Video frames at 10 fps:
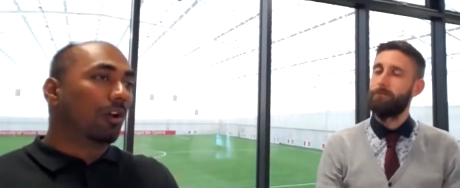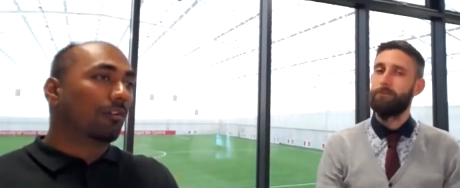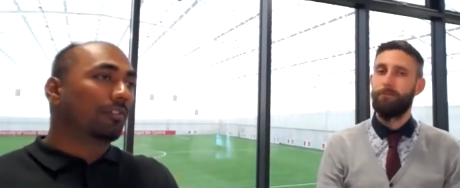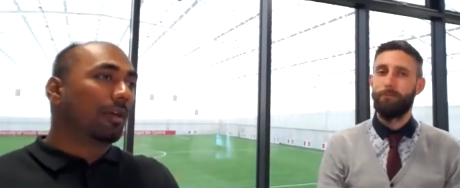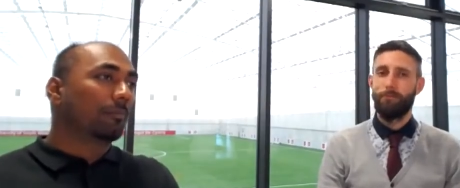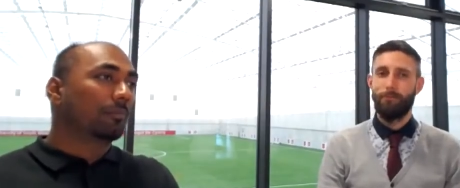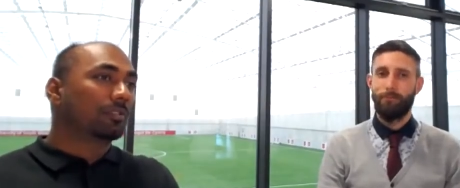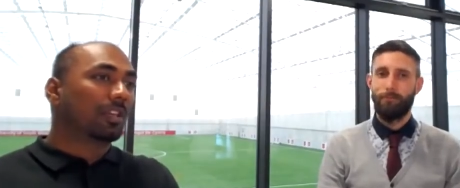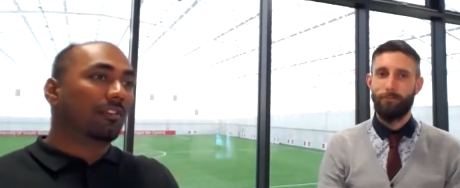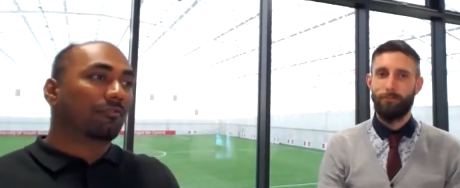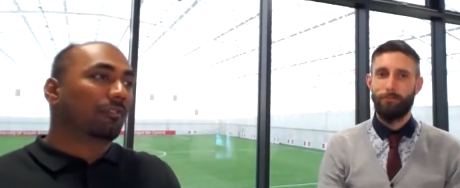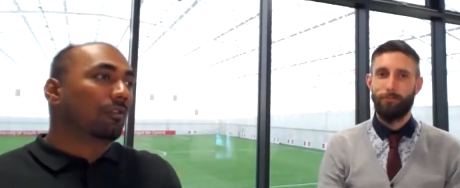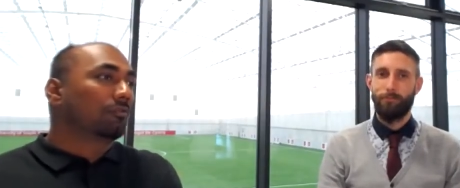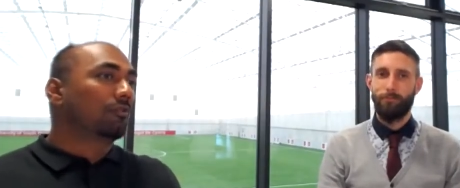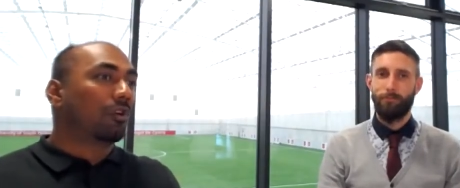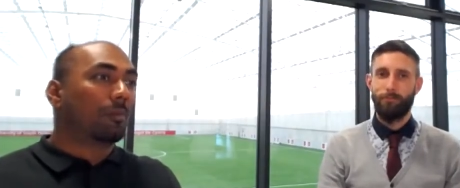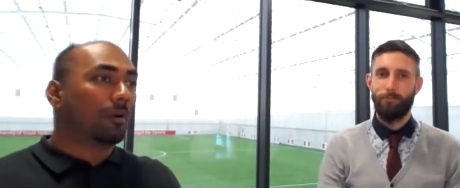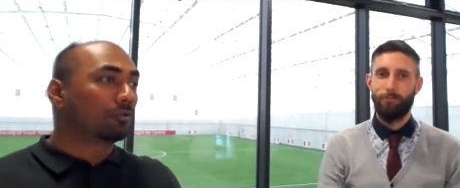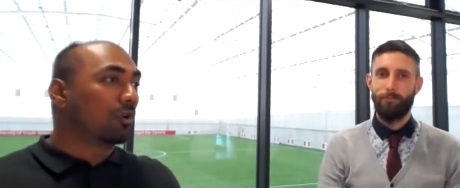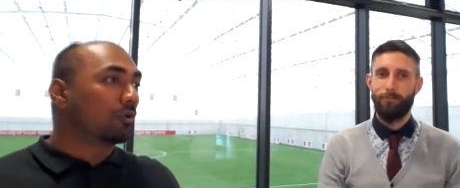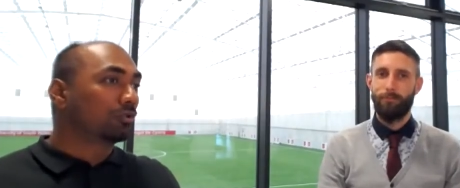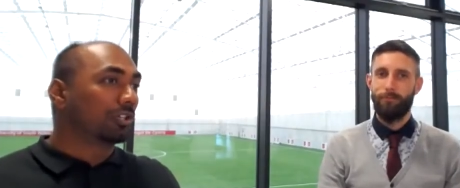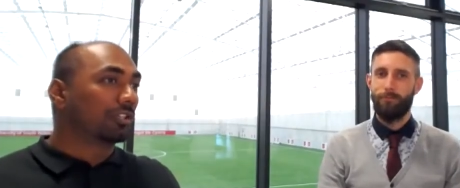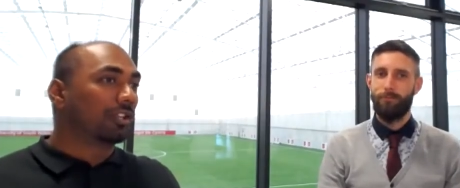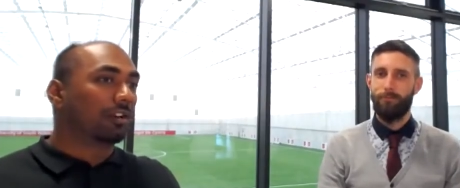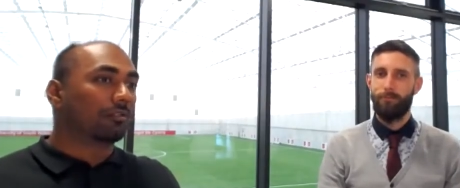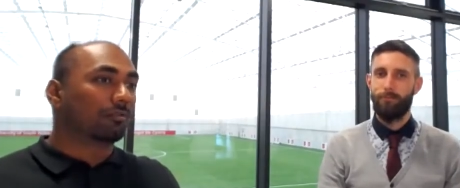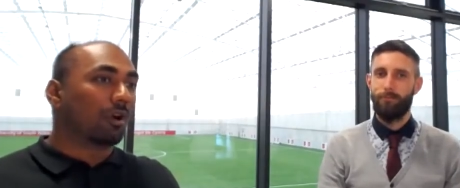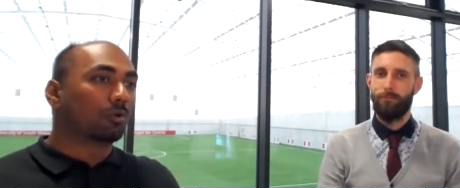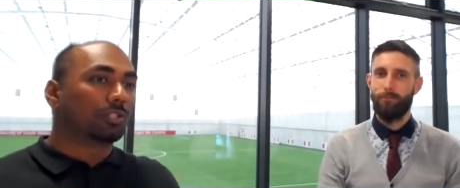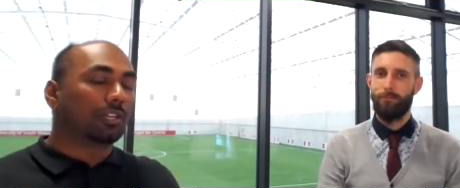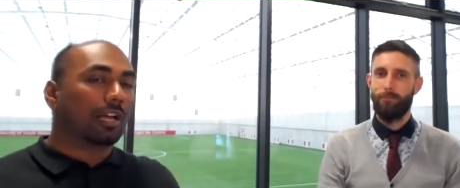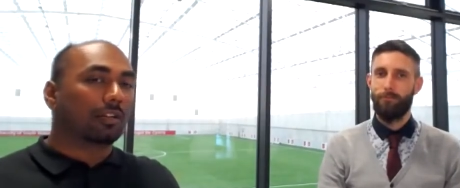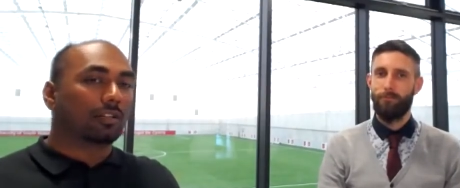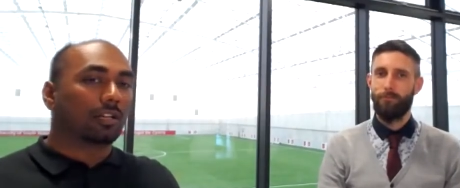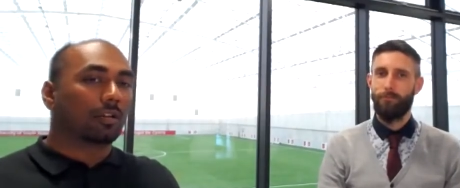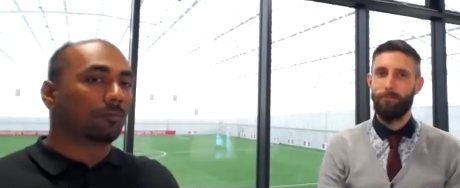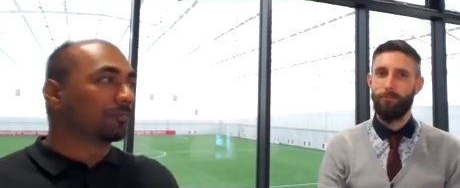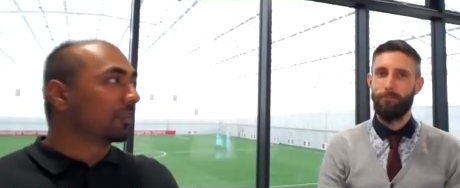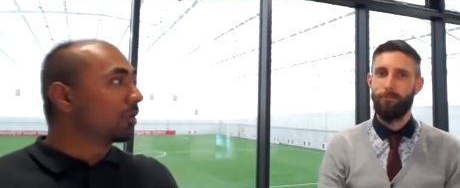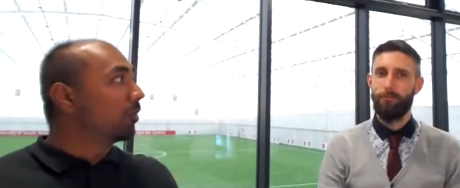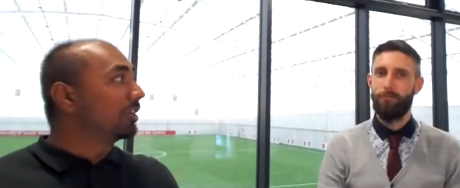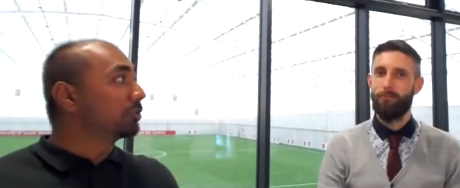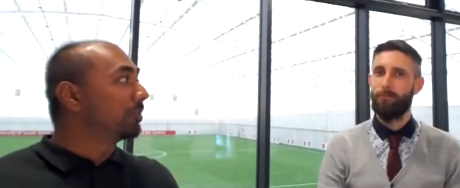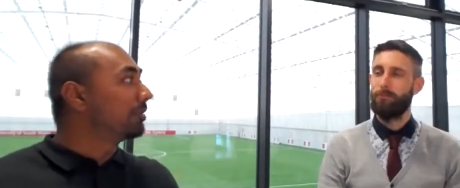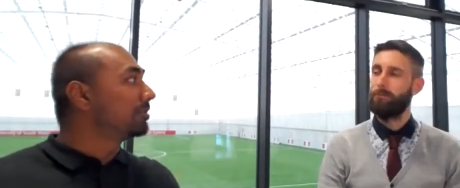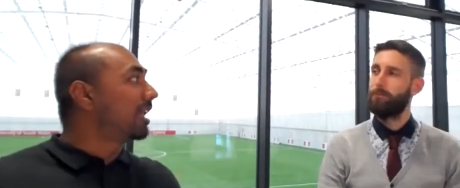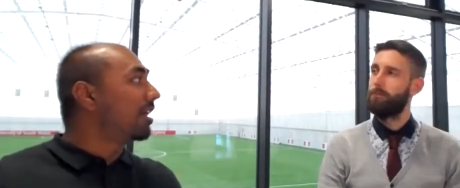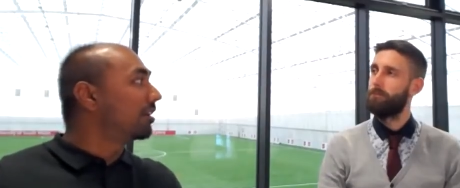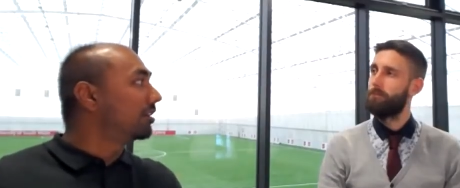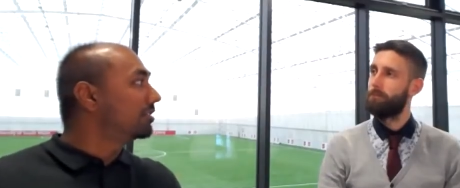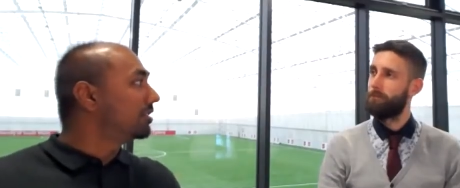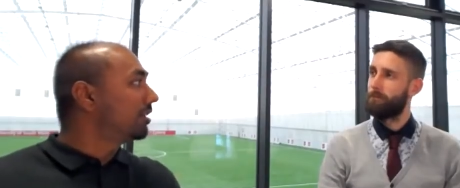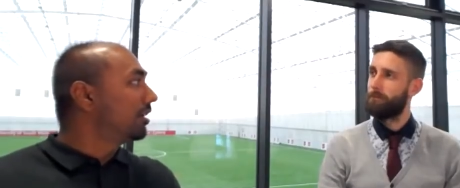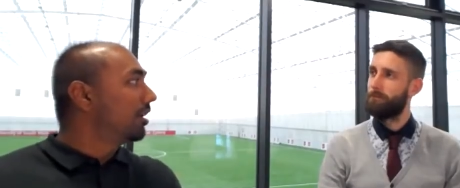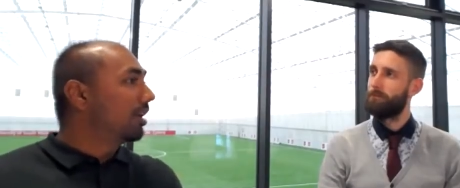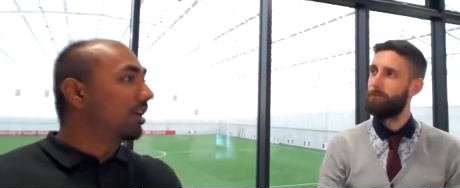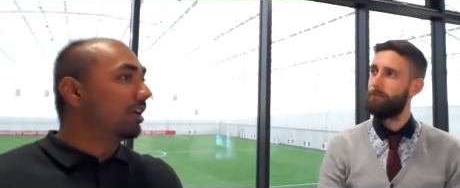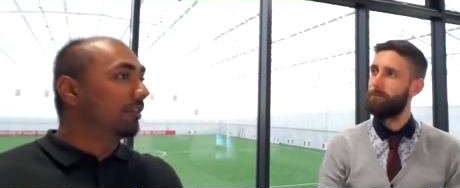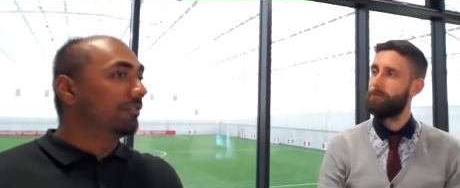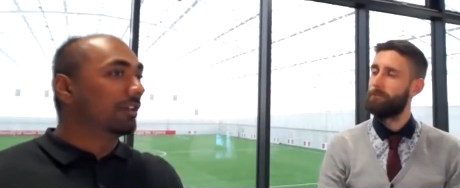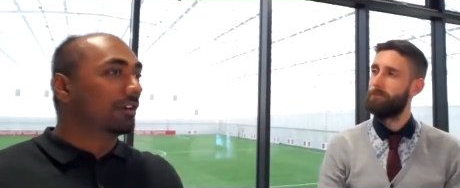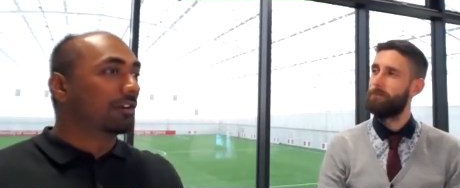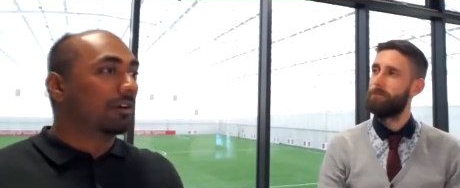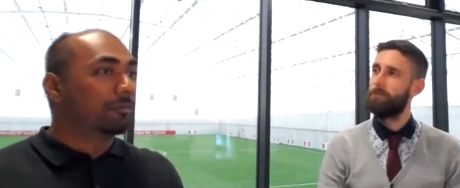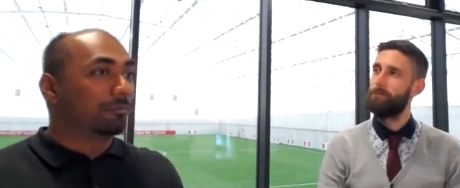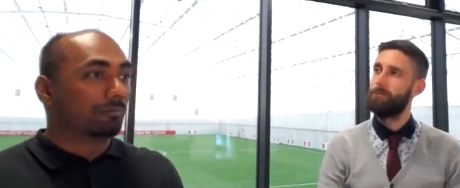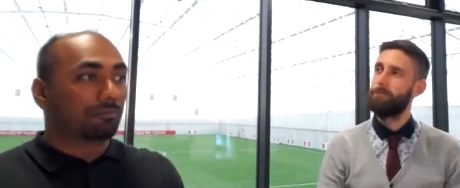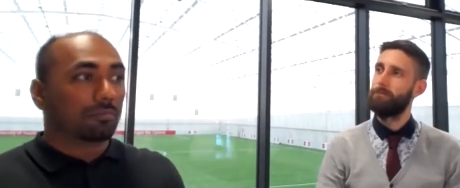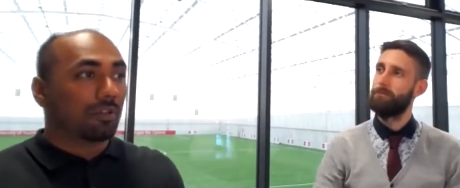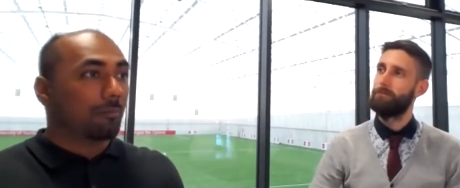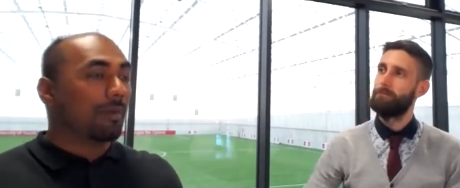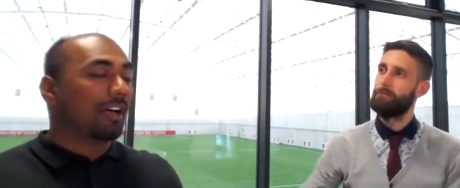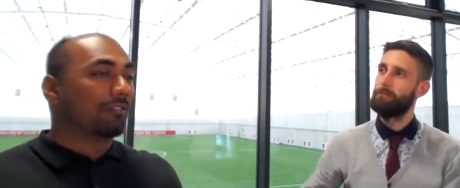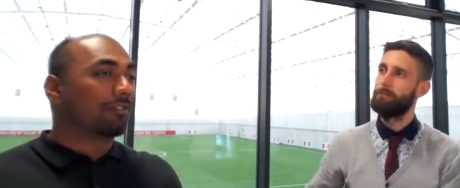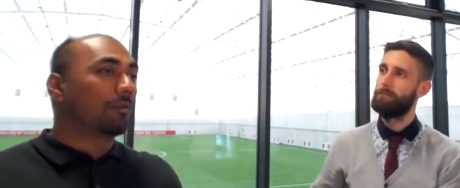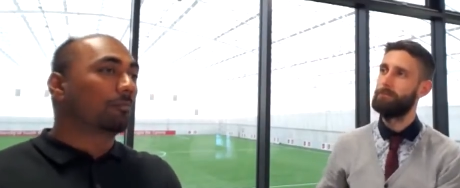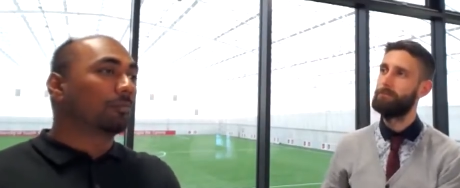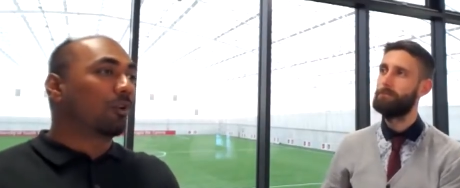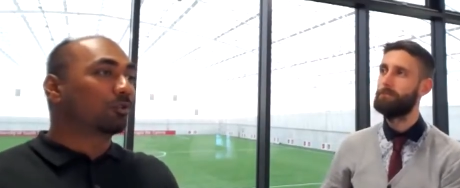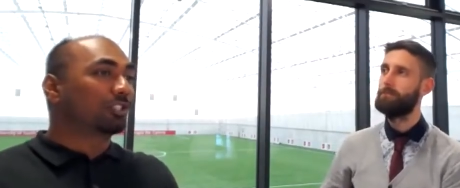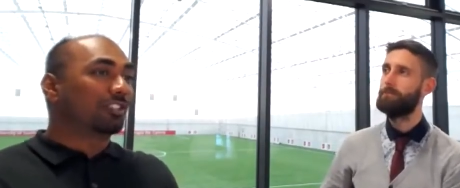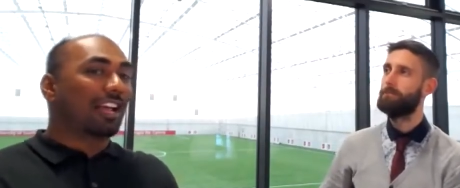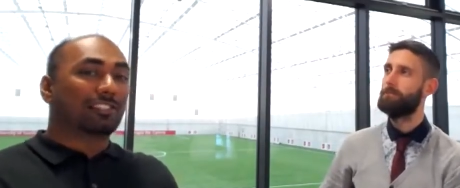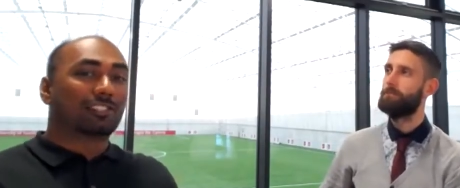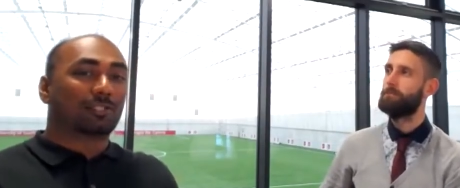Speaker 1: of them, say if you're talking about coaching, they're coaching at uh, Welsh Prem standards. Uh, they're uh, come back from coaching national